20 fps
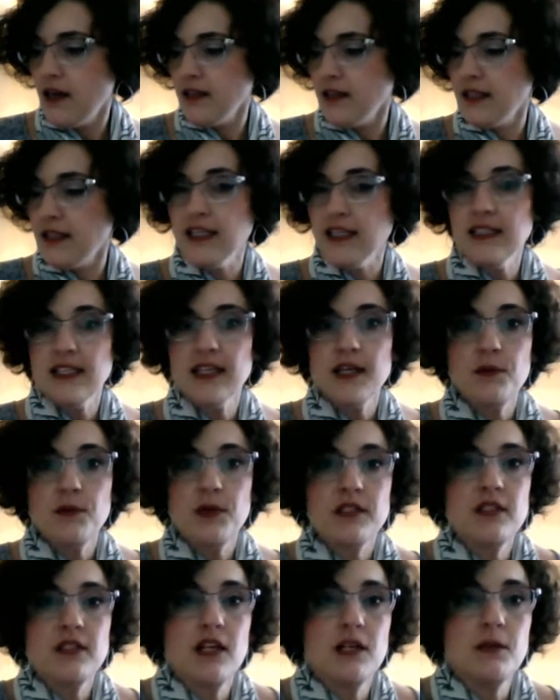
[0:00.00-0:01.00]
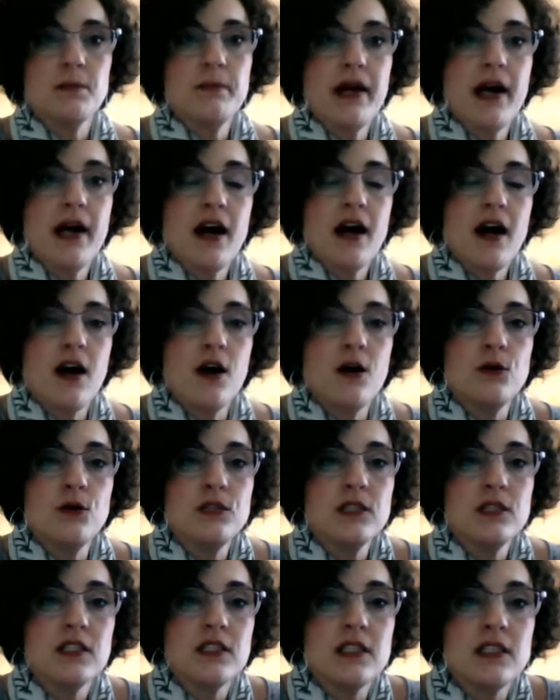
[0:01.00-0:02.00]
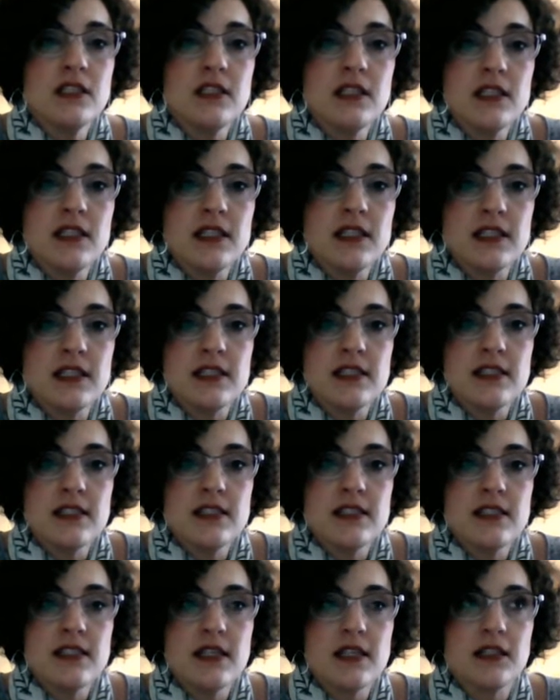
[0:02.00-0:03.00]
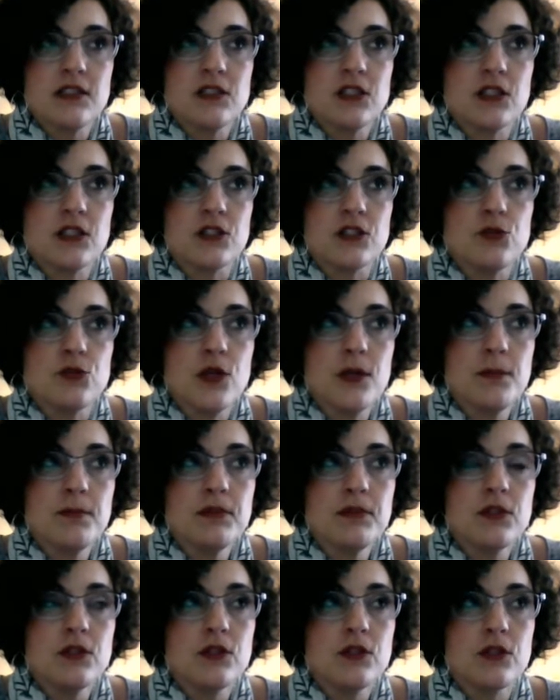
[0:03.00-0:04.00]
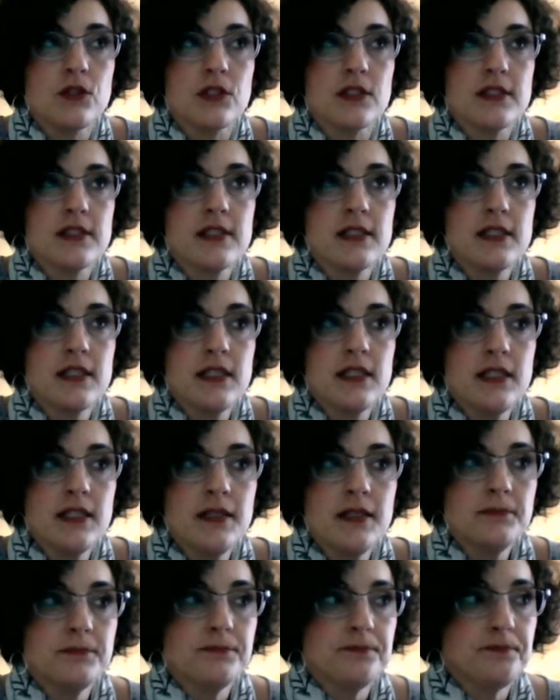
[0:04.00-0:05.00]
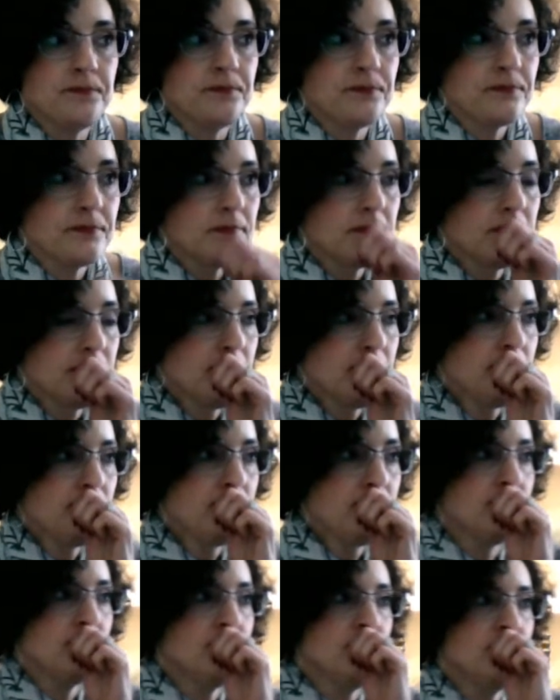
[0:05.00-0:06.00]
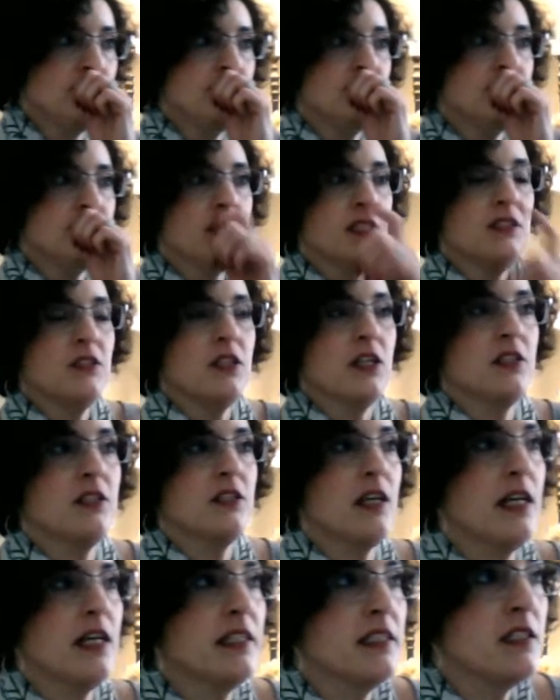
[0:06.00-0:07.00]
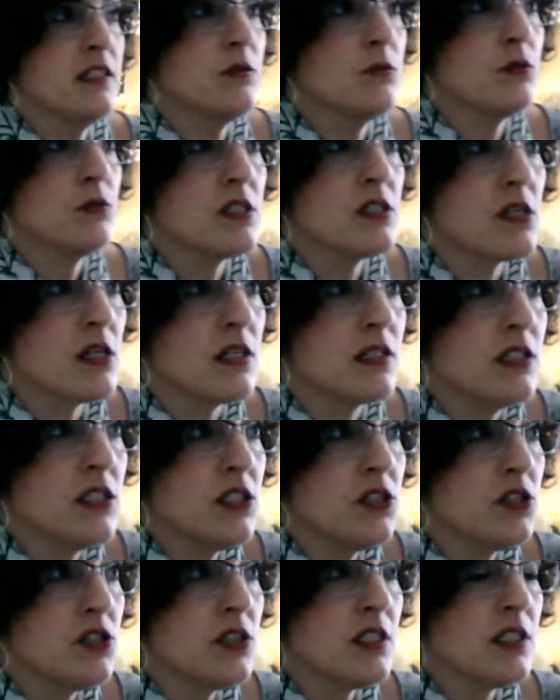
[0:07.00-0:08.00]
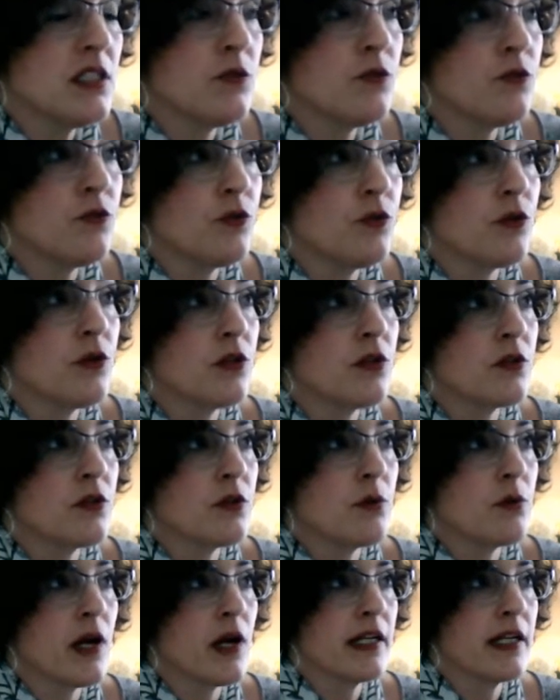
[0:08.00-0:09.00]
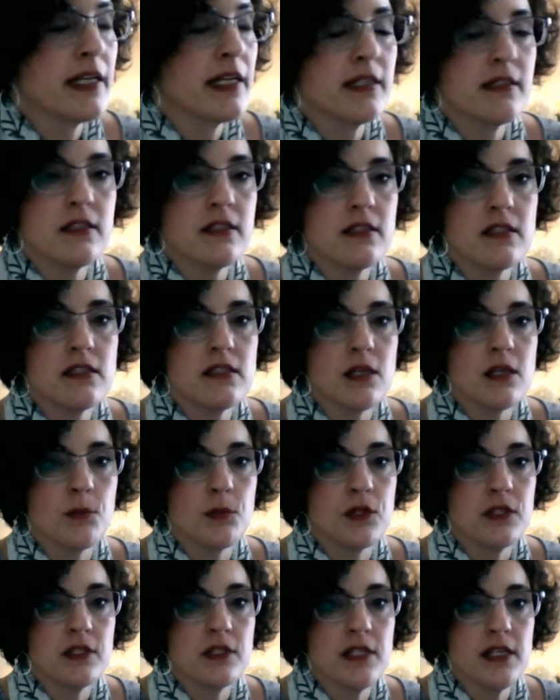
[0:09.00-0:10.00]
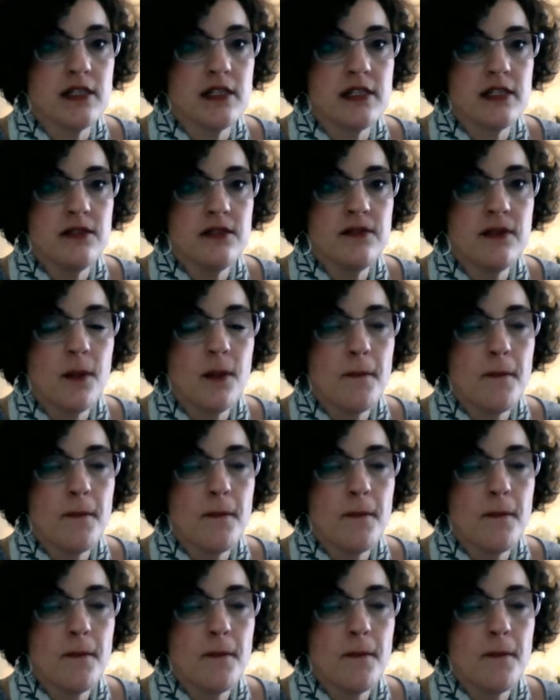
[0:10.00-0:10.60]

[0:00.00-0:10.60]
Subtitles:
The next thing I want to talk about is I took a trip to New York City. My daughter Anya was auditioning for the Rockettes Summer Intensive.